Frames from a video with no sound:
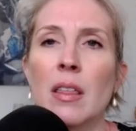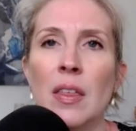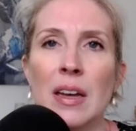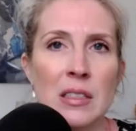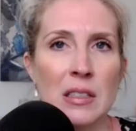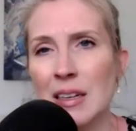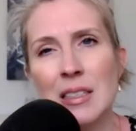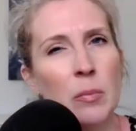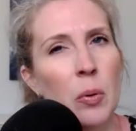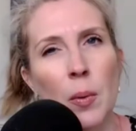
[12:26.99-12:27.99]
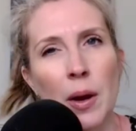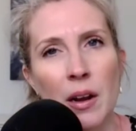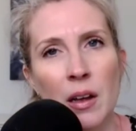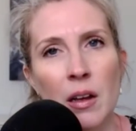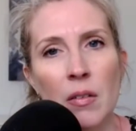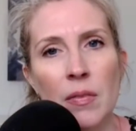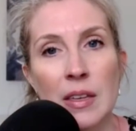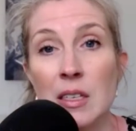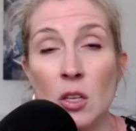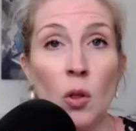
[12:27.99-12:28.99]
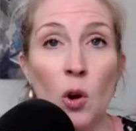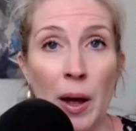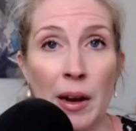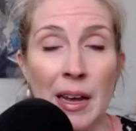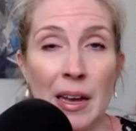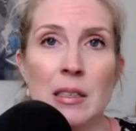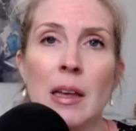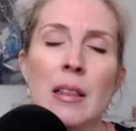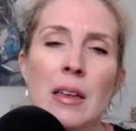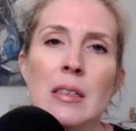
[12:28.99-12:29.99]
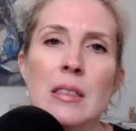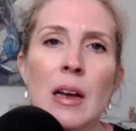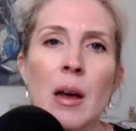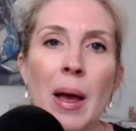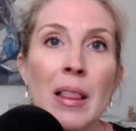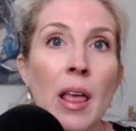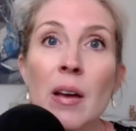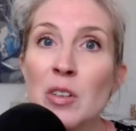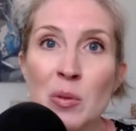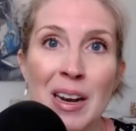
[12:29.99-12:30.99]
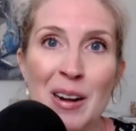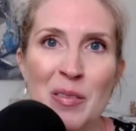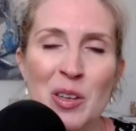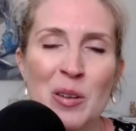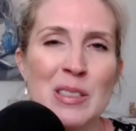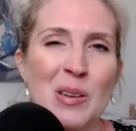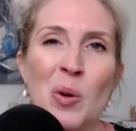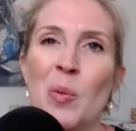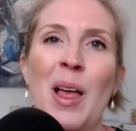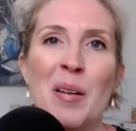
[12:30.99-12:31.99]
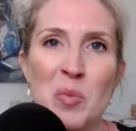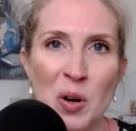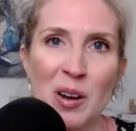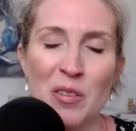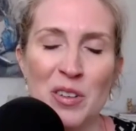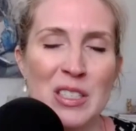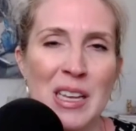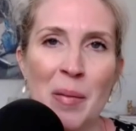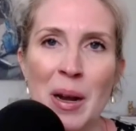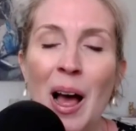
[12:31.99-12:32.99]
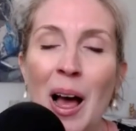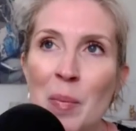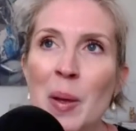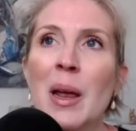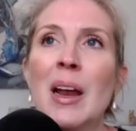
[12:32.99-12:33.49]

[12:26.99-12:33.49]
That's the point of these solo podcasts like this. I love doing interviews and we will have more interviews coming up.